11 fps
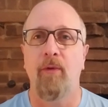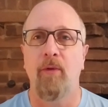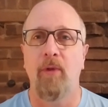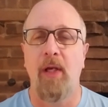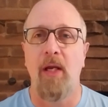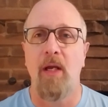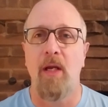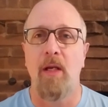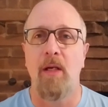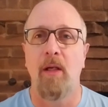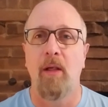and
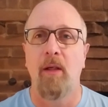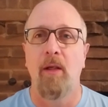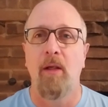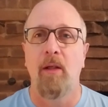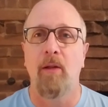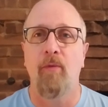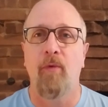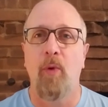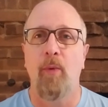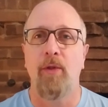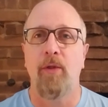look forward
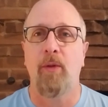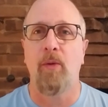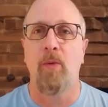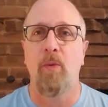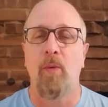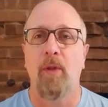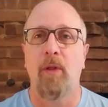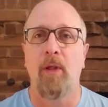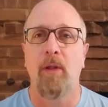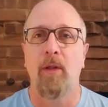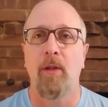to
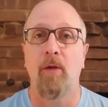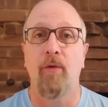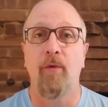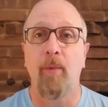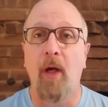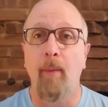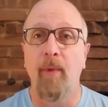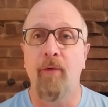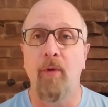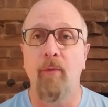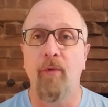hearing some comments,
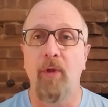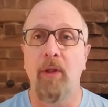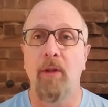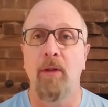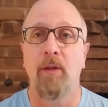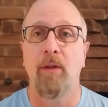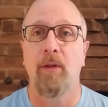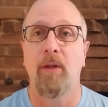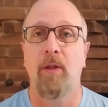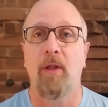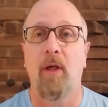hopefully, in the
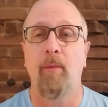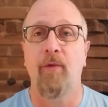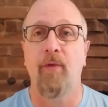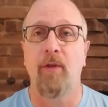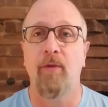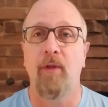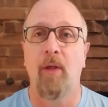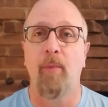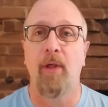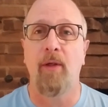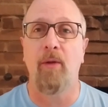comments section down
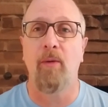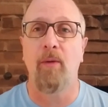below.